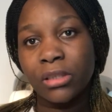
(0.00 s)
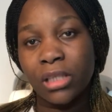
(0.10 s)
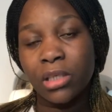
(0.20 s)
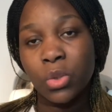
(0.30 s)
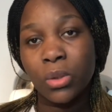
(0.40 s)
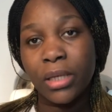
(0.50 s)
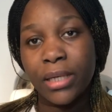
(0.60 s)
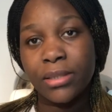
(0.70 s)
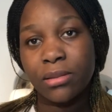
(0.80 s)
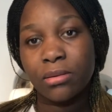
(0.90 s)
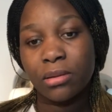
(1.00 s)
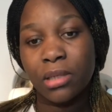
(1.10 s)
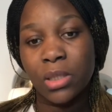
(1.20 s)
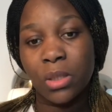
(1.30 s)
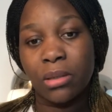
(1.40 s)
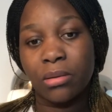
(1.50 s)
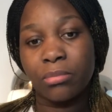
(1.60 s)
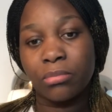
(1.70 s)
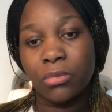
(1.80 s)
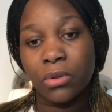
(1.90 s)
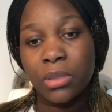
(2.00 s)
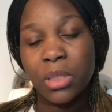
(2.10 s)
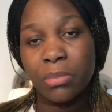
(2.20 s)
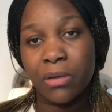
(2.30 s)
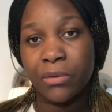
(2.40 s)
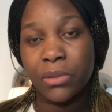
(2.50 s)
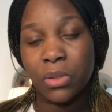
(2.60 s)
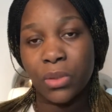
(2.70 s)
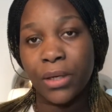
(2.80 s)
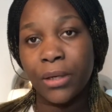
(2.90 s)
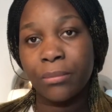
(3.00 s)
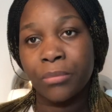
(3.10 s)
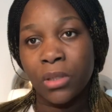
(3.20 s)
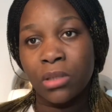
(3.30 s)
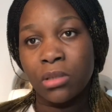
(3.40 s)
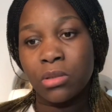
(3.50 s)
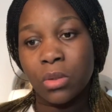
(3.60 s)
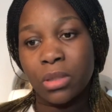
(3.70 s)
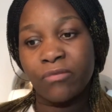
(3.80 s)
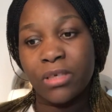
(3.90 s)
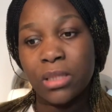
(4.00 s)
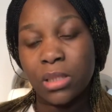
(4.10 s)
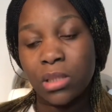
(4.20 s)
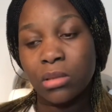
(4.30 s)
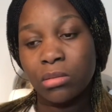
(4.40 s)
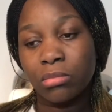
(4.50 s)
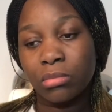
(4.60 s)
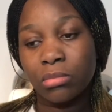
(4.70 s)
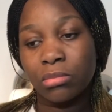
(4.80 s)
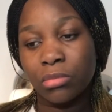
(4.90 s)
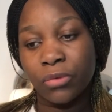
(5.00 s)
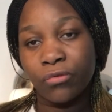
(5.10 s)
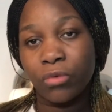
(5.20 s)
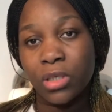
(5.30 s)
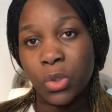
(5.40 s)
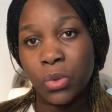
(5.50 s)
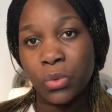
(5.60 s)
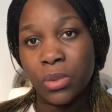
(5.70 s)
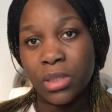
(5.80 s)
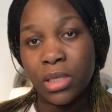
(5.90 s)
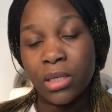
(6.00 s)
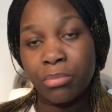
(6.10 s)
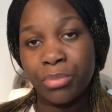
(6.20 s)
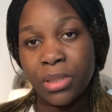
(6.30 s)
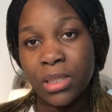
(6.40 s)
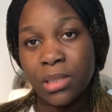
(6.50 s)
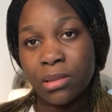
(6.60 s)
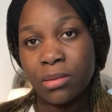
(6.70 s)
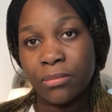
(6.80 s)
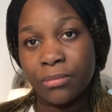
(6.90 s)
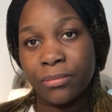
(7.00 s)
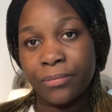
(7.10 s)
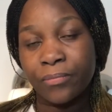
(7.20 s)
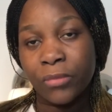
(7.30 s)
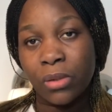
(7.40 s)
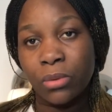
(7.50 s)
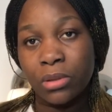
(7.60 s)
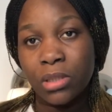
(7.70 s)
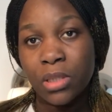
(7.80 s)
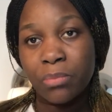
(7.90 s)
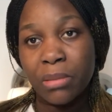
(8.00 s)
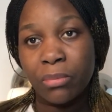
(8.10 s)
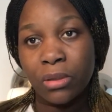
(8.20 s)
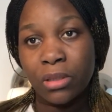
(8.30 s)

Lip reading: should get as your host parents. Okay, so the first thing, if you want to stay in peace with these people,